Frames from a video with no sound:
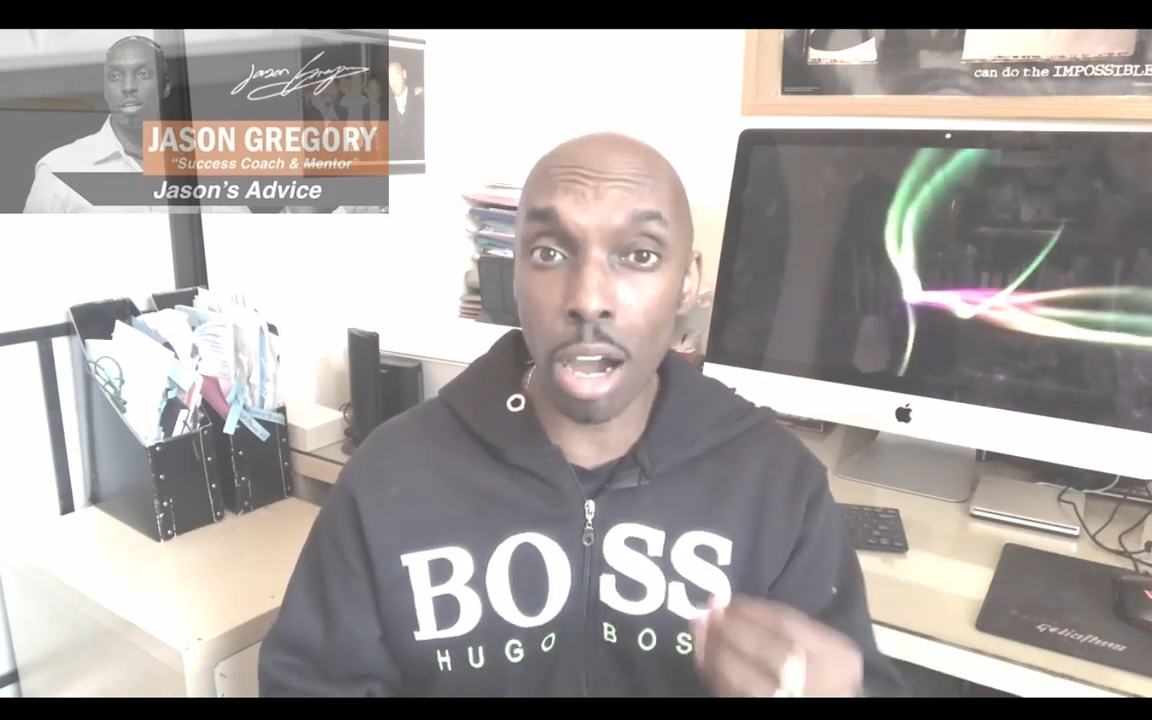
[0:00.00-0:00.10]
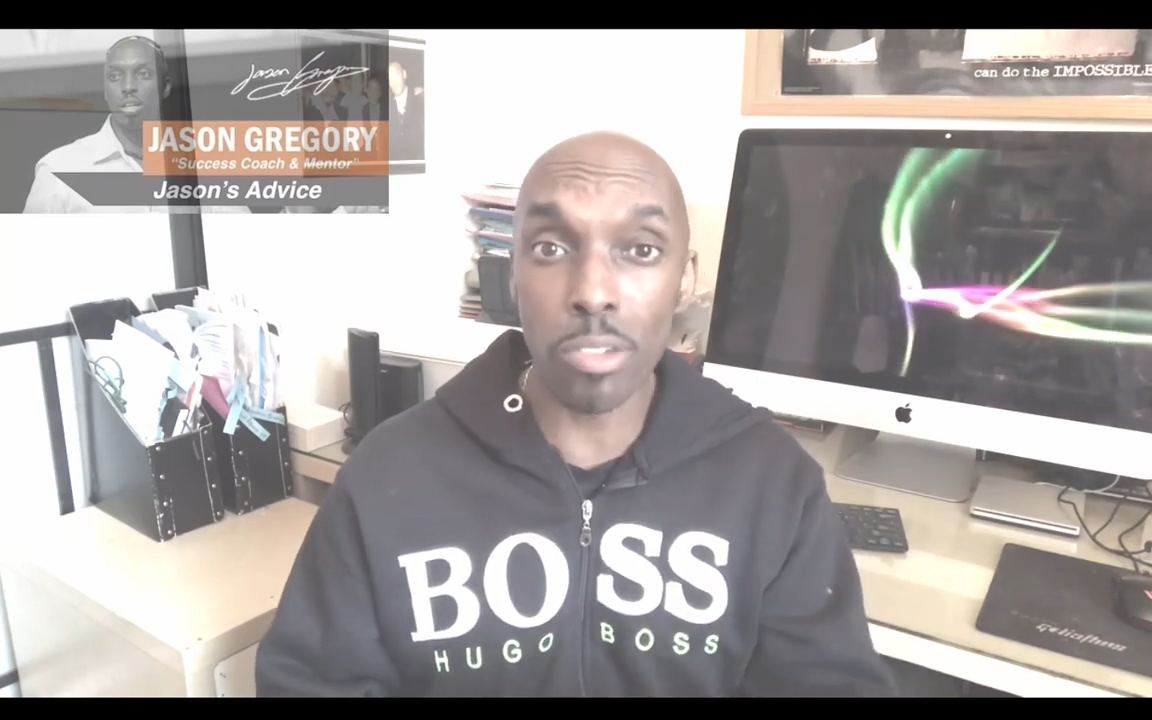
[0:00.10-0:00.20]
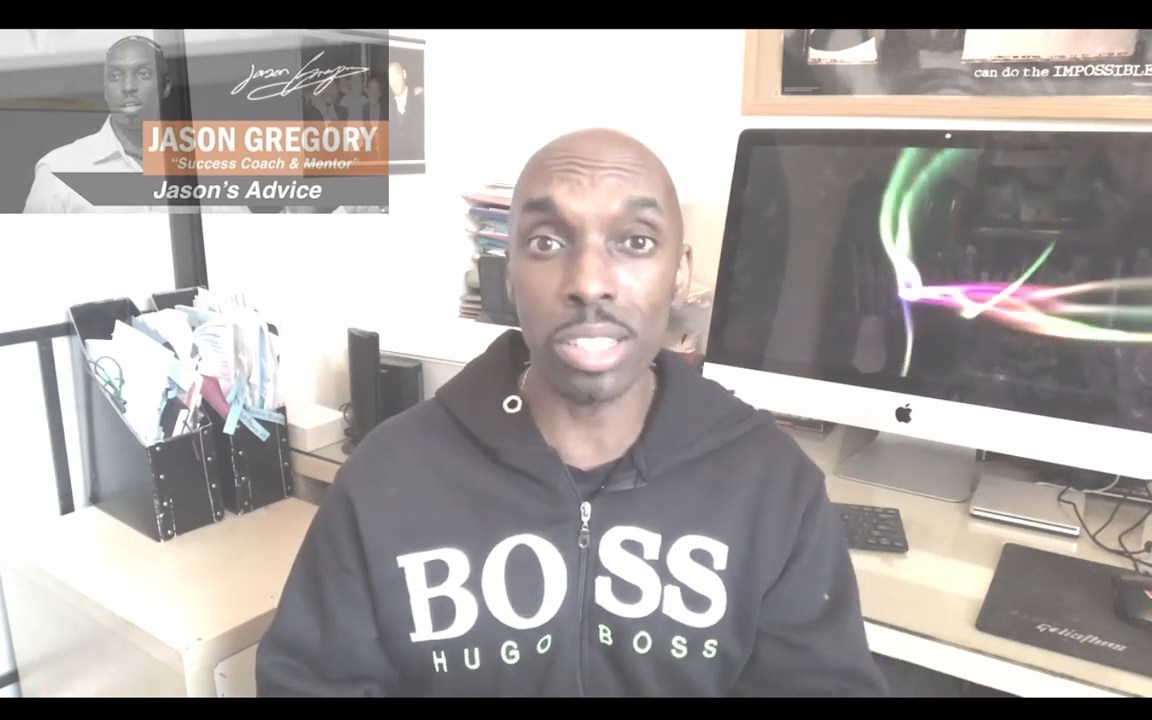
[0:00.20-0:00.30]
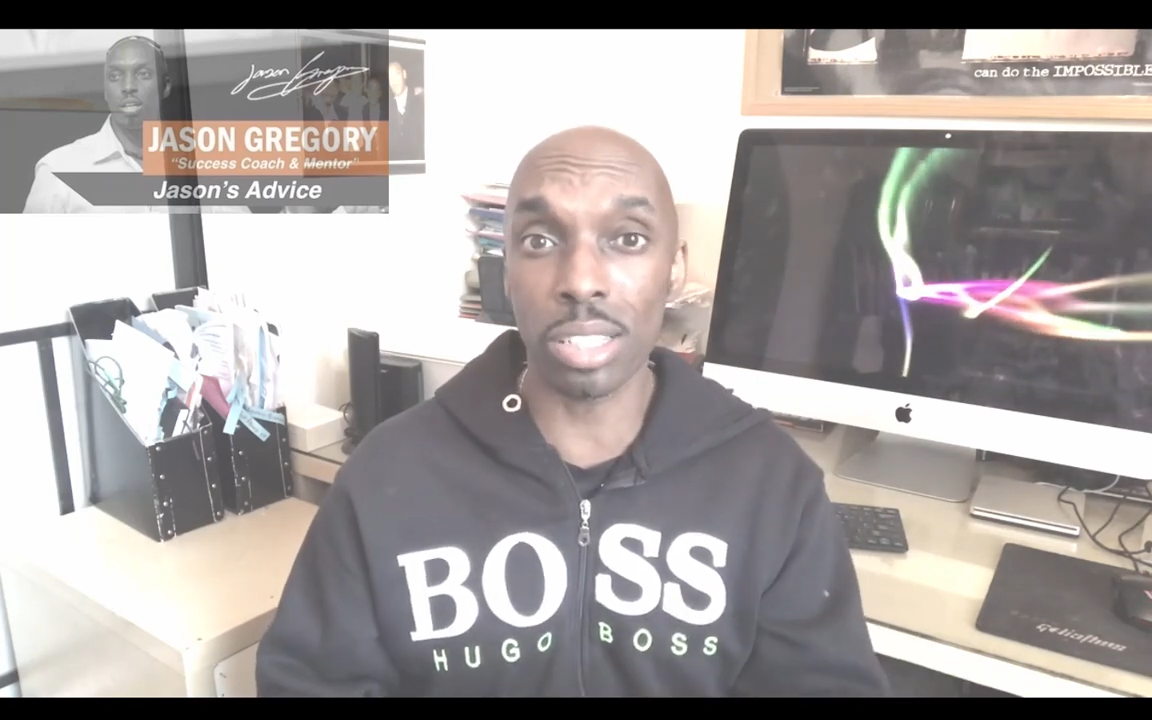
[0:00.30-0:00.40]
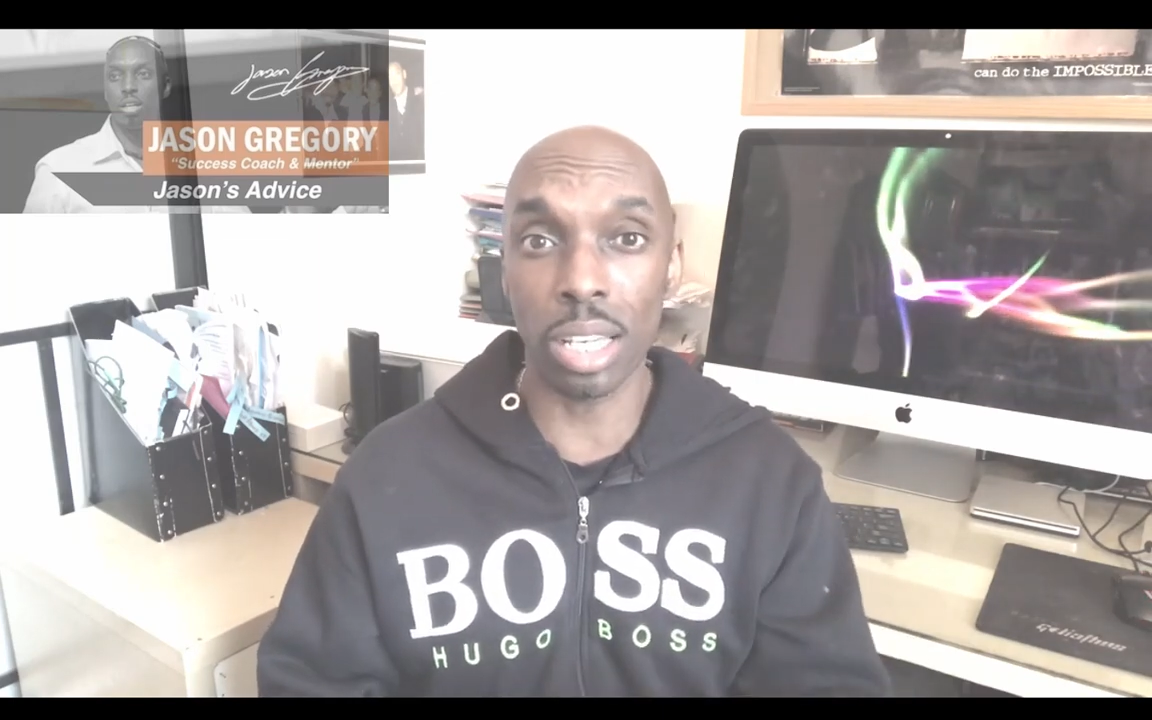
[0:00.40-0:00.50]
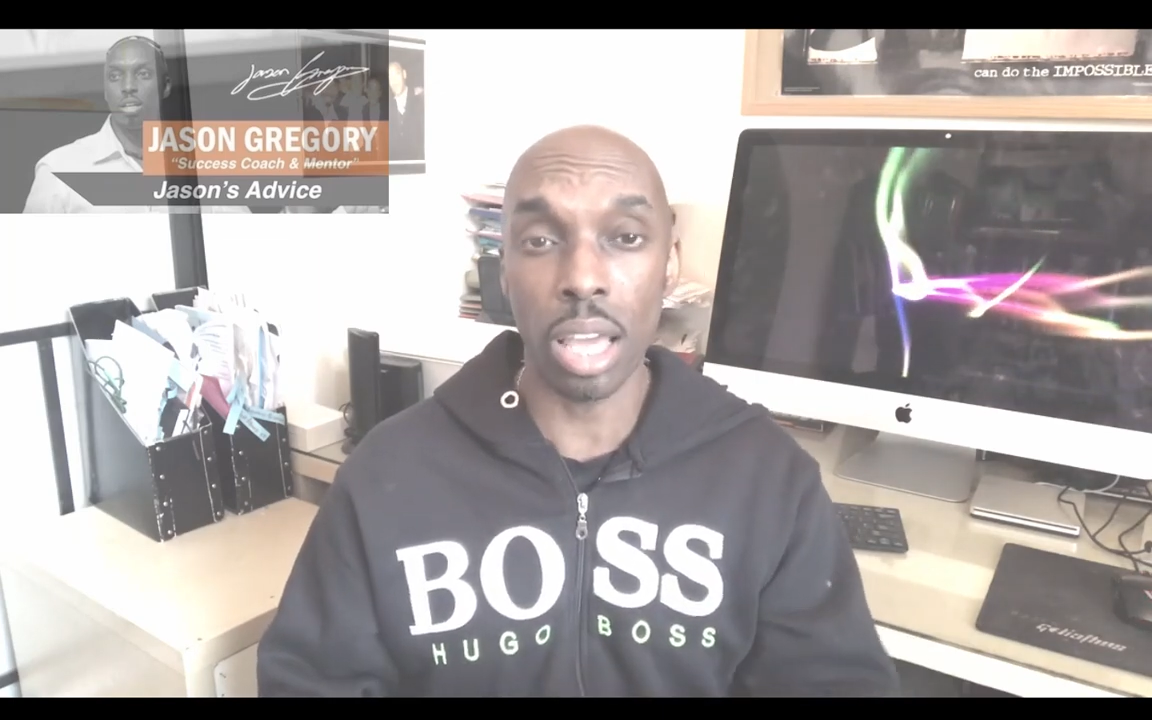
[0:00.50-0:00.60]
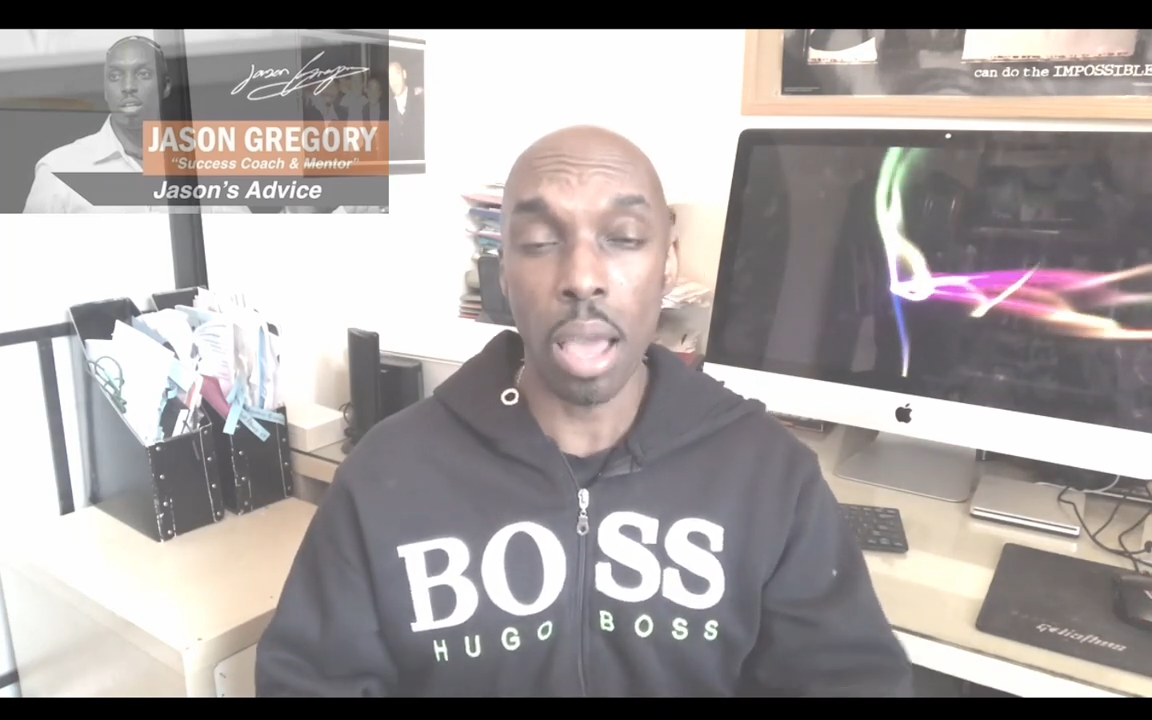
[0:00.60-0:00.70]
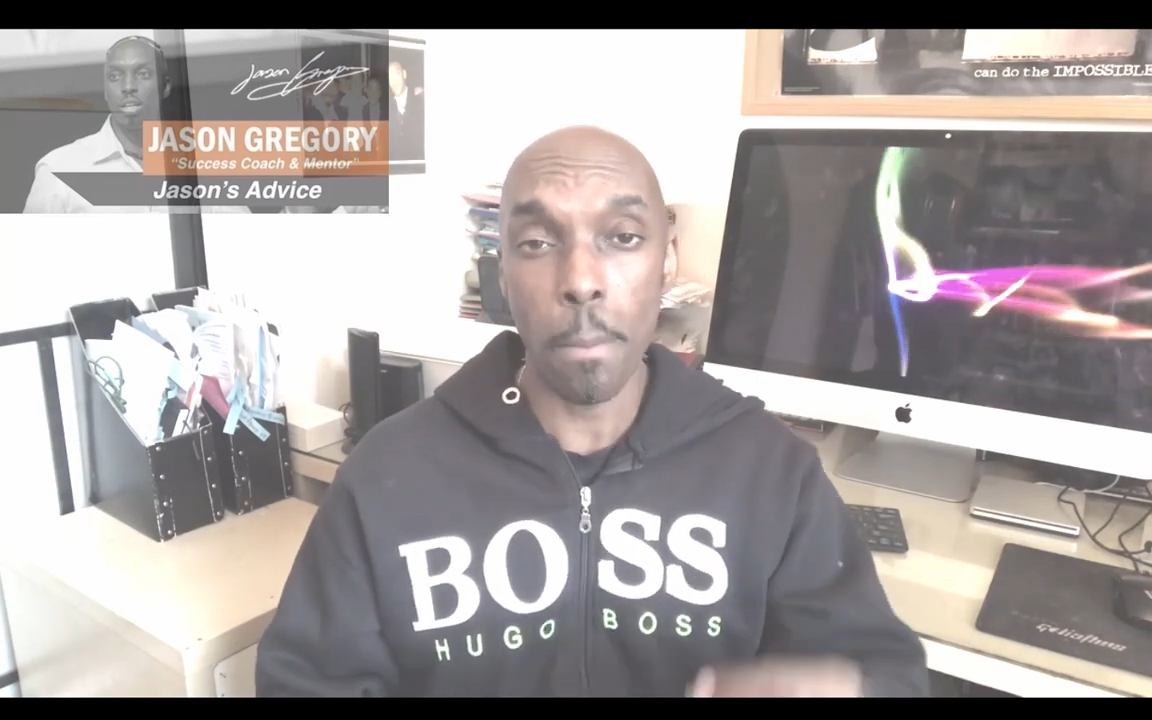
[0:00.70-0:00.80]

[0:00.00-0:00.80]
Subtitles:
currency.